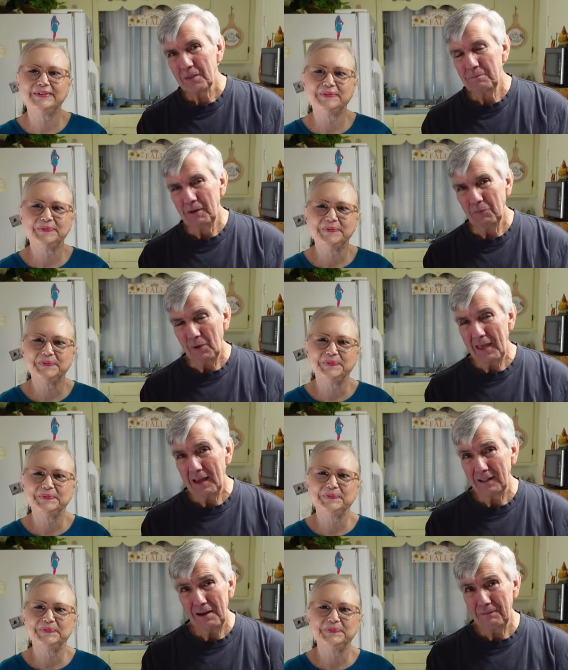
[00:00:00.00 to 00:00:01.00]
Speaker 1: but we had
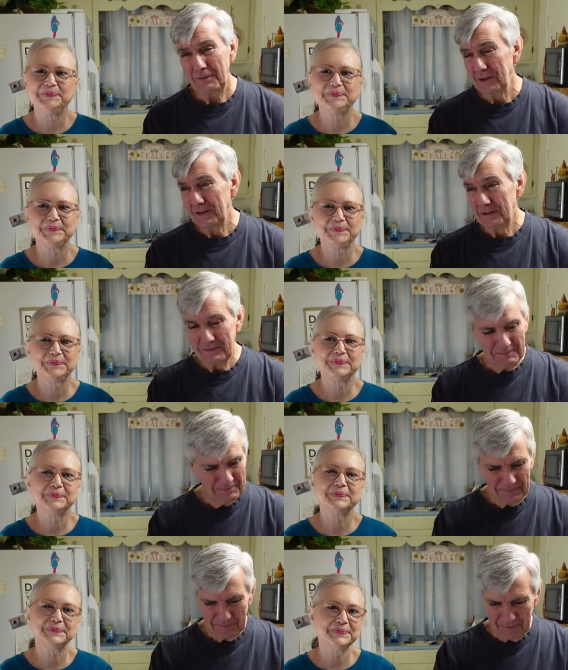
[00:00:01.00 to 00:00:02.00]
a lot of fun,
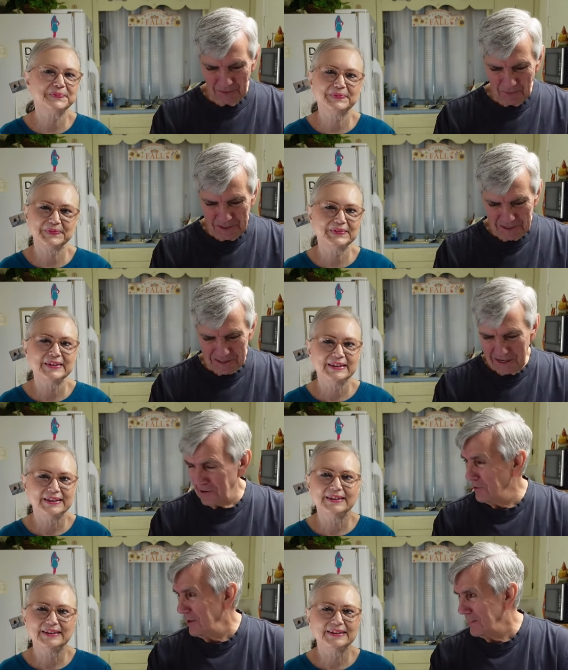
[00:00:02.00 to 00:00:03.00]
but we just
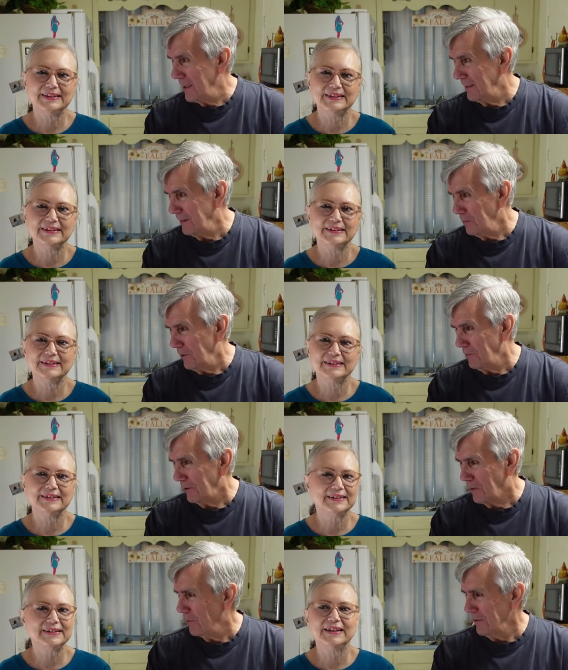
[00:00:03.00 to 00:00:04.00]
didn't do anything that we
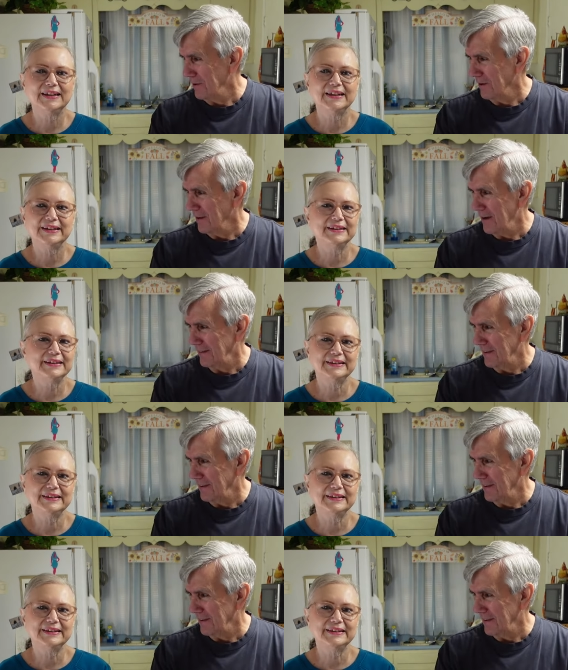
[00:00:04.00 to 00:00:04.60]
recorded a lot,